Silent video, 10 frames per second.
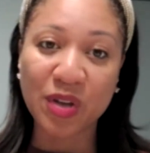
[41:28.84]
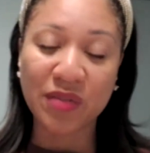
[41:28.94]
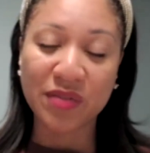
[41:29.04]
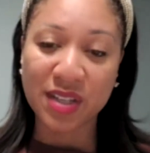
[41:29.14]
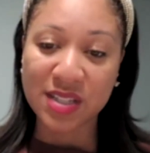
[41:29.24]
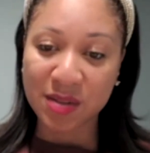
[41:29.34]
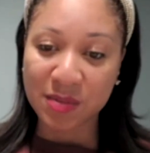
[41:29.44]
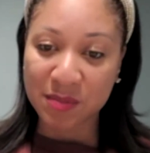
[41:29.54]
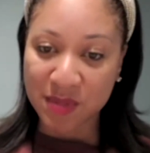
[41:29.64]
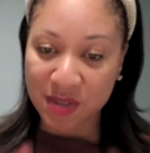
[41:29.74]
We have done
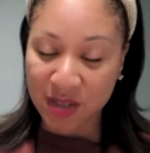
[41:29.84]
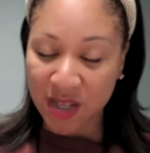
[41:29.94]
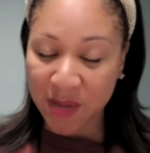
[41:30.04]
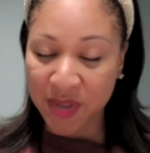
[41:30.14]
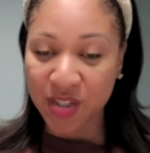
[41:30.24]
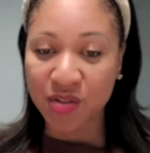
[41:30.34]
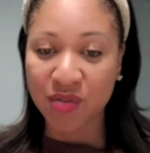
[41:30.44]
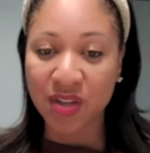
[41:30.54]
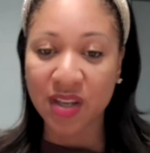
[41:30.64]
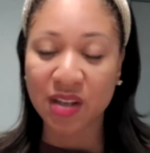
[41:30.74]
some
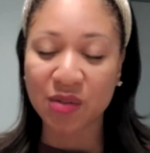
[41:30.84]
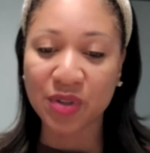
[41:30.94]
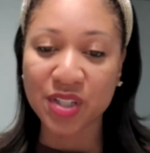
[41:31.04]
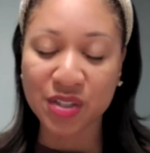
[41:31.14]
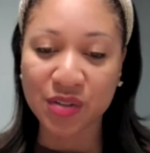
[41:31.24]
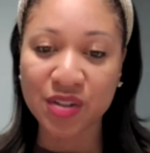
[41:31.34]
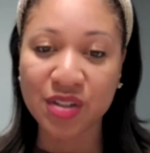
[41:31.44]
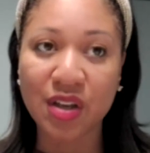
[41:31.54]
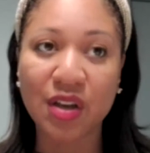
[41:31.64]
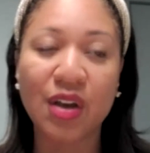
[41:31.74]
additional data and
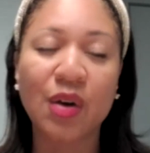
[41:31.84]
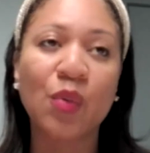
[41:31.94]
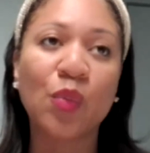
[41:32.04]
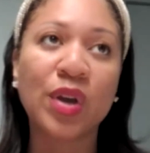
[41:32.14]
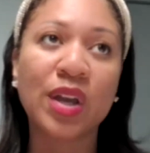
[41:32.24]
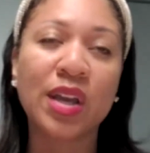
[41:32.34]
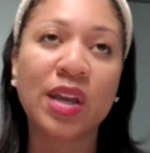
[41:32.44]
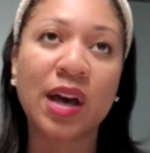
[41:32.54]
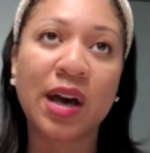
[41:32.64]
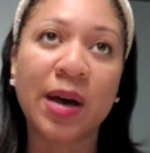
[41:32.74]
research.
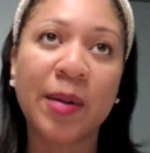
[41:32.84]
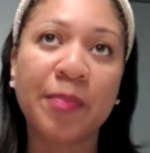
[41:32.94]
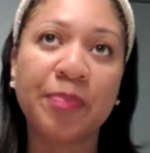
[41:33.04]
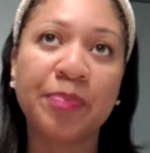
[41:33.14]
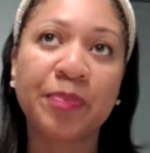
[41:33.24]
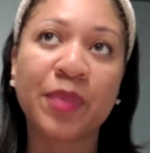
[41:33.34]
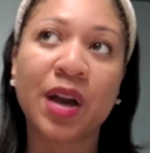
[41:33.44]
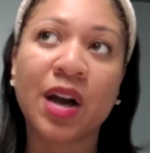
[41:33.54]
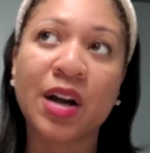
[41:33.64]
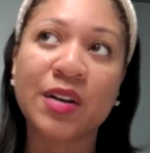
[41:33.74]
We
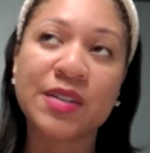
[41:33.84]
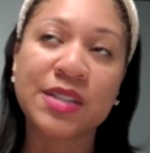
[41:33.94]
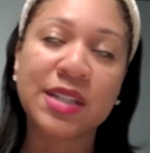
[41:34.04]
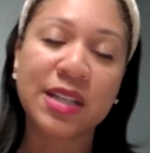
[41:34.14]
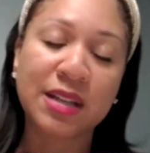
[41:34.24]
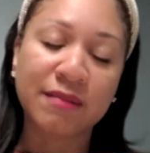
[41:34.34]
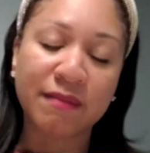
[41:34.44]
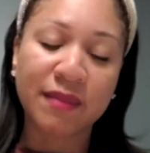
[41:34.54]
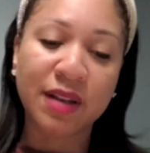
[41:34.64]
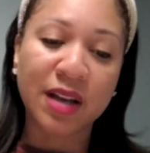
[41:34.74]
are
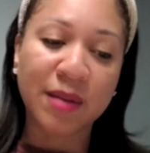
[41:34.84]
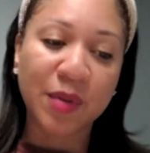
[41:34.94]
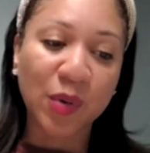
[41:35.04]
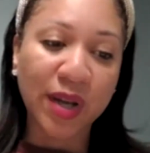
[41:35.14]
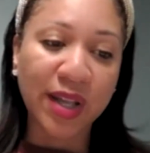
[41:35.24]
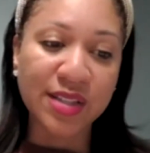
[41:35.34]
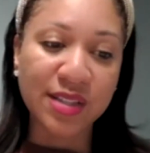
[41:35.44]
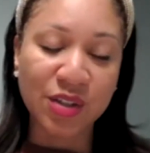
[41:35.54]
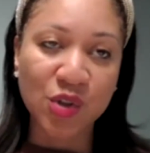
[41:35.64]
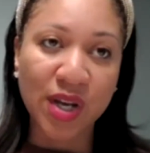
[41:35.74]
seeking
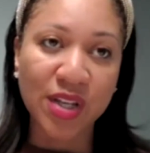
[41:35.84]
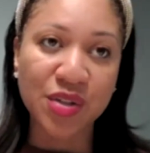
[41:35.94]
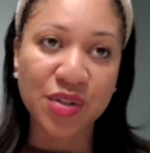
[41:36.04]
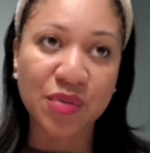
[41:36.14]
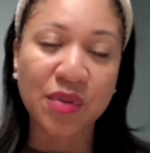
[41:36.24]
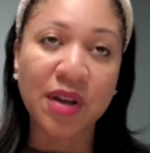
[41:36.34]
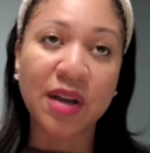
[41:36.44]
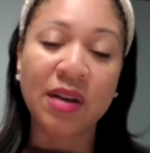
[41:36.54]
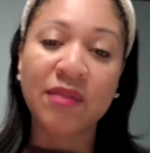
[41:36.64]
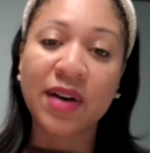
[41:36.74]
grants and trying to
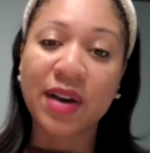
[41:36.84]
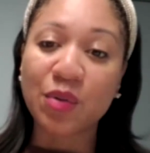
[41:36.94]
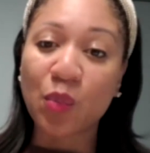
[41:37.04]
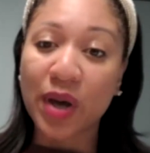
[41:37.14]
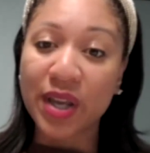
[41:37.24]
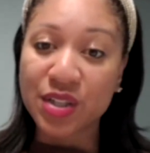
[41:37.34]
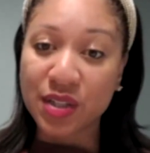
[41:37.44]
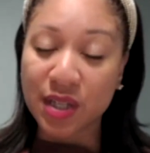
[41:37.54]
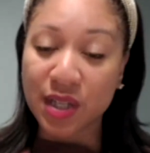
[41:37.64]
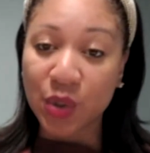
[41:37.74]
find a way
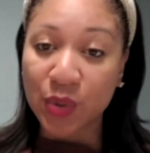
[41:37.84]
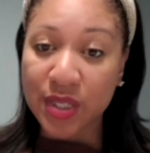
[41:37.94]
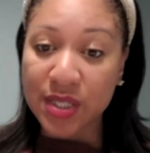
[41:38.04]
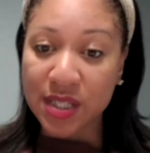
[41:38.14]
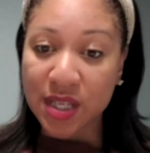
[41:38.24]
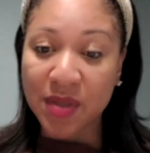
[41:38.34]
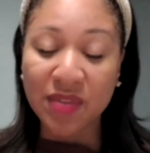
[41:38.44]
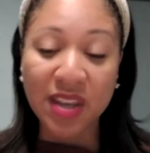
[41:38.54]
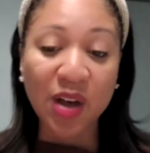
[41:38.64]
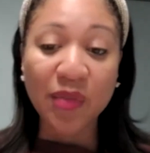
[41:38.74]
to increase
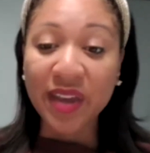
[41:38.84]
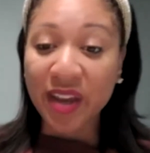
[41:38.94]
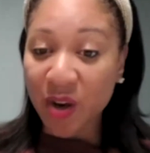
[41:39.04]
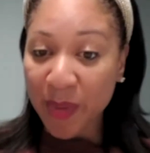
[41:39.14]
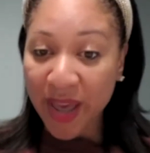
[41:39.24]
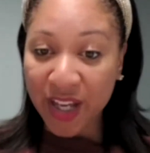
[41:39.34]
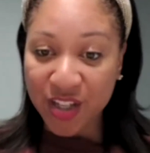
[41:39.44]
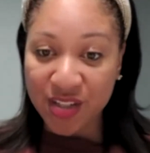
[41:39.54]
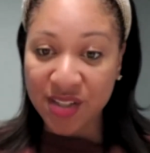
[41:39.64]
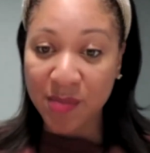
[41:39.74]
even healthcare
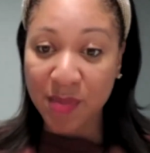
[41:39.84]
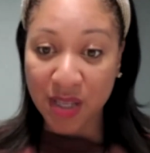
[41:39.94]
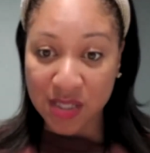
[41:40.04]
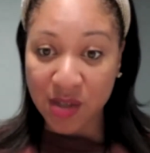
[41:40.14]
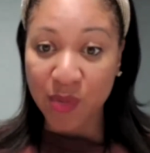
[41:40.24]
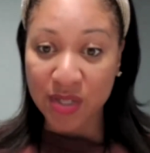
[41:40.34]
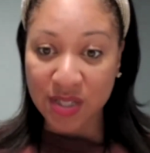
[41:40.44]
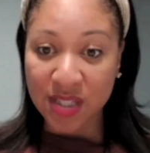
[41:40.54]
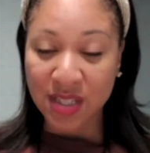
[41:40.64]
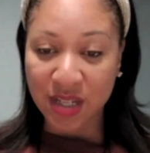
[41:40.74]
packages amongst the
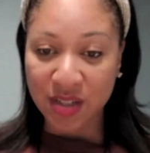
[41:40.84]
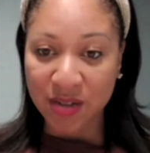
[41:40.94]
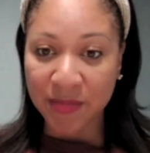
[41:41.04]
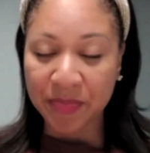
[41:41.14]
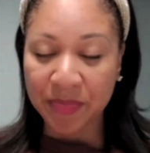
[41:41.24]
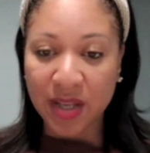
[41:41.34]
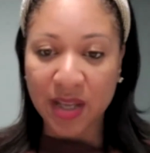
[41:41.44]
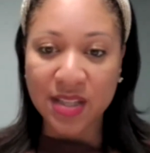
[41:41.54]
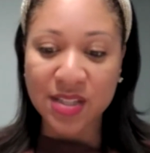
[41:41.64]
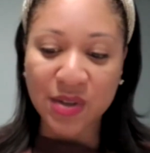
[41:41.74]
OST sector.
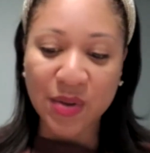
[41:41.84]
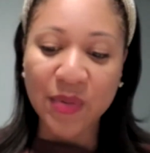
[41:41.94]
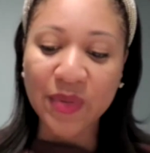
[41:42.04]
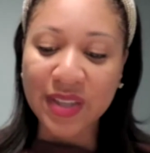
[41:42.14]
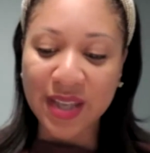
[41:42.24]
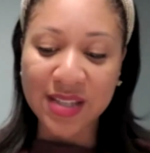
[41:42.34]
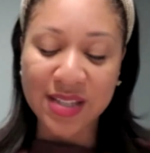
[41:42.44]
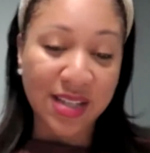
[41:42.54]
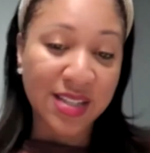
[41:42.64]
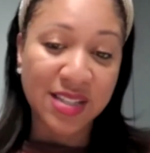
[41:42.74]
And so,
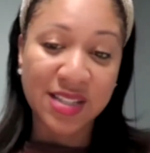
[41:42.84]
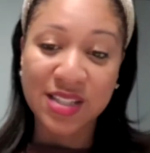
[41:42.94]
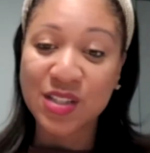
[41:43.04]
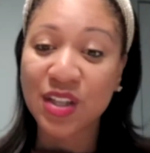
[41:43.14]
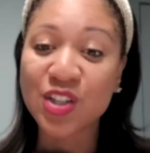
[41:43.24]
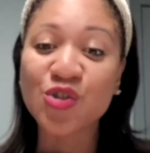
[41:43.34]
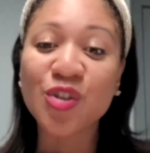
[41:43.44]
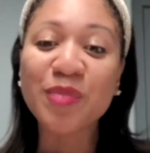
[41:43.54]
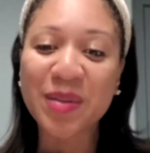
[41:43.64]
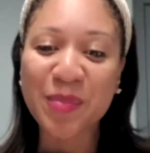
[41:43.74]
yes, that is
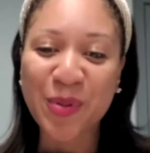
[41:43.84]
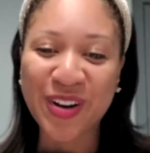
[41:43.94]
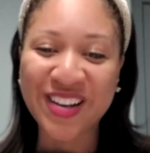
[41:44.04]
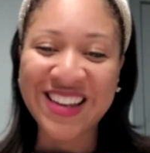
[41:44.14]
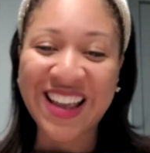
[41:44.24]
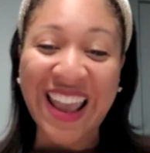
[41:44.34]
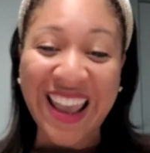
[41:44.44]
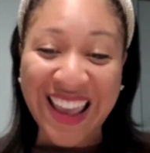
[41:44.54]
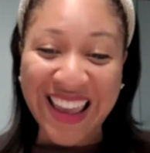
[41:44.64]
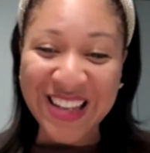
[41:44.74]
extremely important.
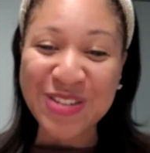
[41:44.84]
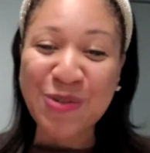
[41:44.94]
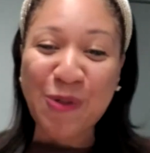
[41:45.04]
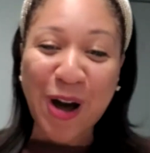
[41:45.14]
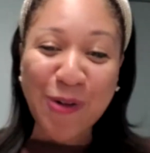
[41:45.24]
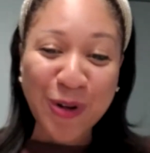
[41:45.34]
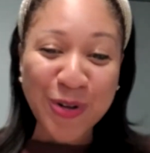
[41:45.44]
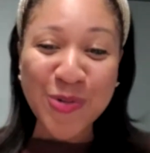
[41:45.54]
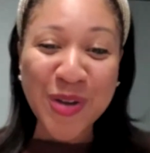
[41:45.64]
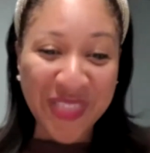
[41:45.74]
And while
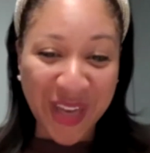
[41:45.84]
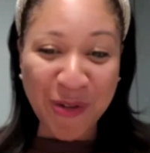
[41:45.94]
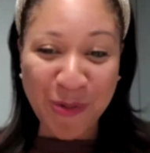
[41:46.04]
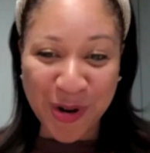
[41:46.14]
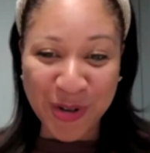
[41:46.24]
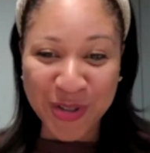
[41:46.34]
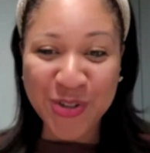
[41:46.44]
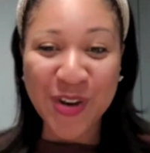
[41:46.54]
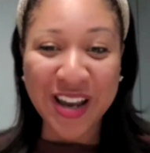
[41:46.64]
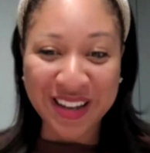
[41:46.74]
we're doing that work to
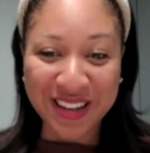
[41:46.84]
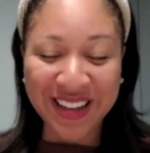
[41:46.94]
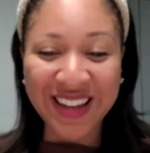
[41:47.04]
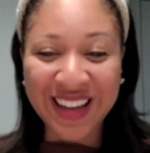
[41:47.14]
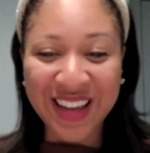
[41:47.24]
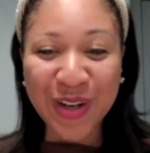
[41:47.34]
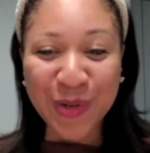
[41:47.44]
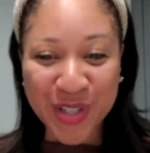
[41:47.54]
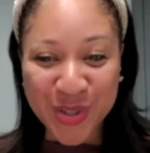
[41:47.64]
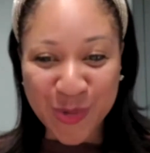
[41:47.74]
try to
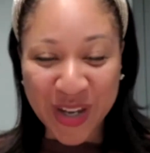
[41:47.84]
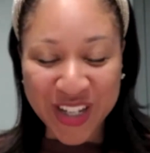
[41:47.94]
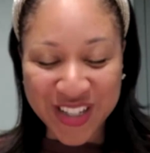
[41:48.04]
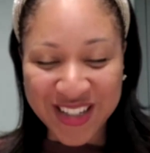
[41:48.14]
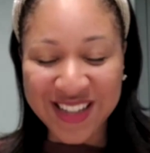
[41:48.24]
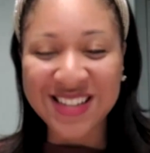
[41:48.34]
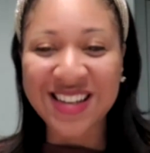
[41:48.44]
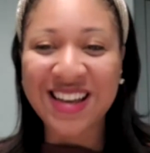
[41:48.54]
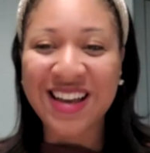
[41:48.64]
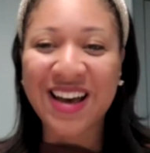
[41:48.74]
increase
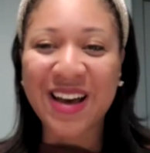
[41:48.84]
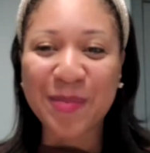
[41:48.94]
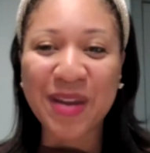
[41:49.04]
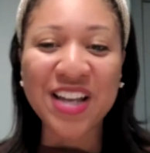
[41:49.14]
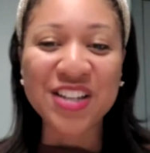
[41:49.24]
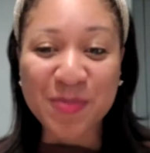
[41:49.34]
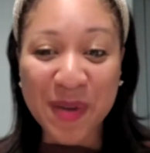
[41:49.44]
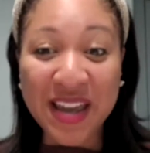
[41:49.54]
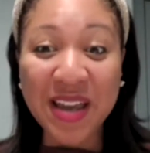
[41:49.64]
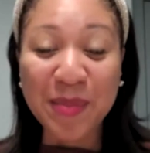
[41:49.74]
wages, not
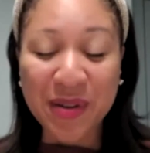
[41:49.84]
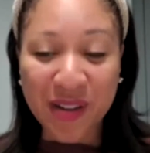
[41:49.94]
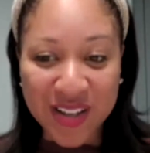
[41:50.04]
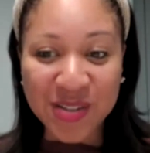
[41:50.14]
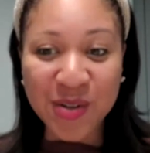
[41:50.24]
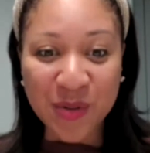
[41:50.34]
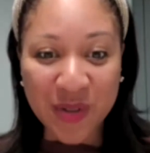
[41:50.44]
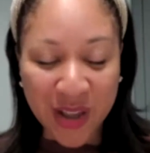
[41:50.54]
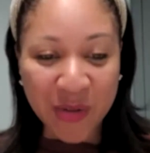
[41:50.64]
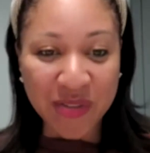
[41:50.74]
just pay, but
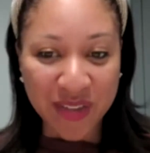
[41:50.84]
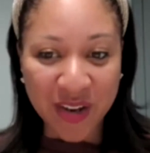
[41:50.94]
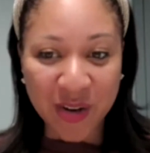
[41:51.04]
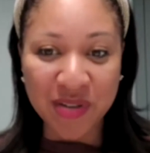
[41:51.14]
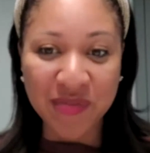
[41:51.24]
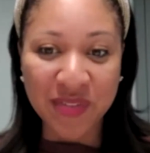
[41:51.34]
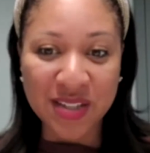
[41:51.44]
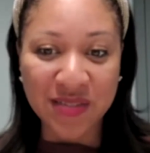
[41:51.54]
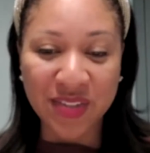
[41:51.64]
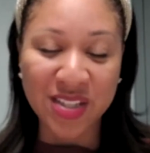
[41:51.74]
also healthcare
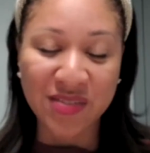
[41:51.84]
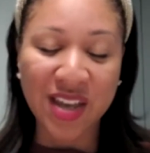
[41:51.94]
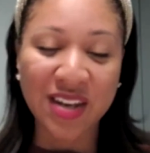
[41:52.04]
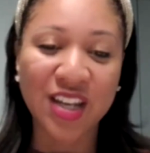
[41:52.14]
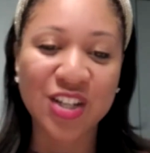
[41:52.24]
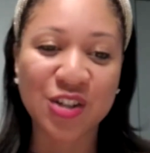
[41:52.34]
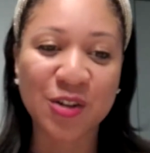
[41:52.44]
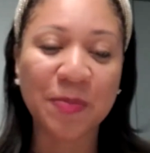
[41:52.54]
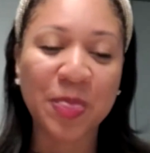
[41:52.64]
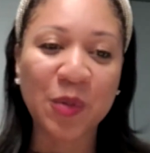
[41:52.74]
benefits and things of that
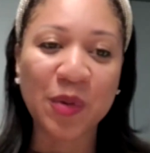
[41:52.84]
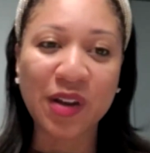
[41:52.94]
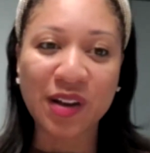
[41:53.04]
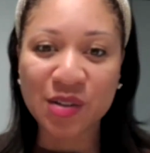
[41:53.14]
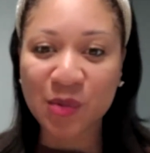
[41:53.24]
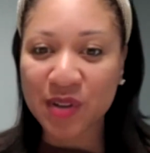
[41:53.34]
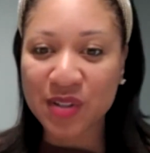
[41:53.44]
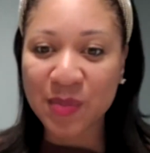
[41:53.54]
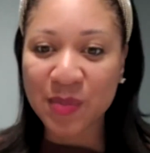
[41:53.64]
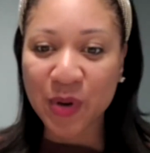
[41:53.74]
nature, we also
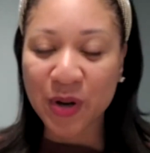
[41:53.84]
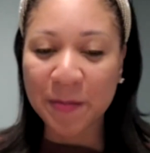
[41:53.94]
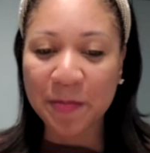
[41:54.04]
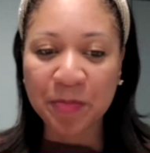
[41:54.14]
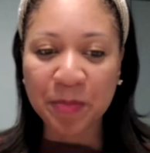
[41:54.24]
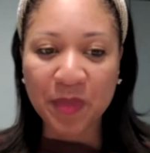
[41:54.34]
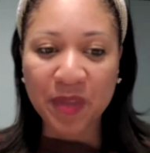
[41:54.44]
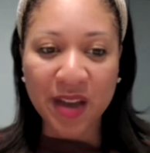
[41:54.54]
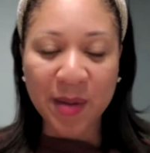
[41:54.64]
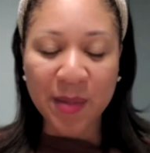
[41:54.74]
want to support
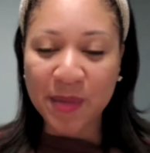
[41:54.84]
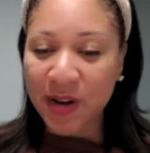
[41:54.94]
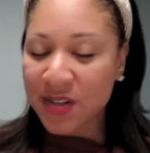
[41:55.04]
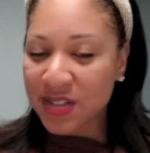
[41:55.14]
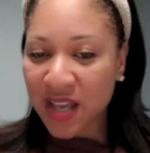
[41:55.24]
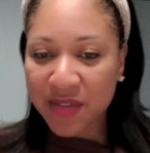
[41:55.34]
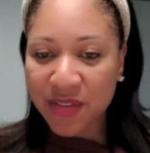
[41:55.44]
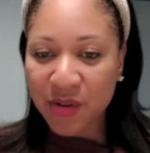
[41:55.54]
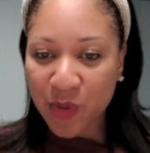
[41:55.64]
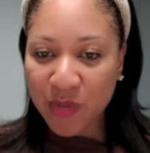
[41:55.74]
our staff
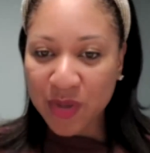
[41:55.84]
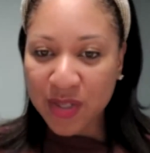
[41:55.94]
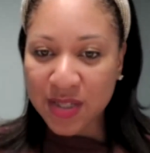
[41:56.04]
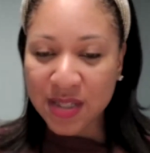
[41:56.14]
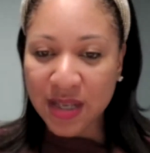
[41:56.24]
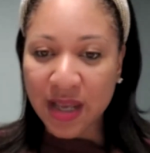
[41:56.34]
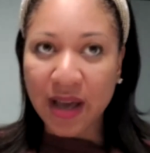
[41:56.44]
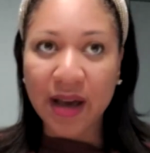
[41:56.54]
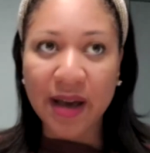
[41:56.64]
and their wellness.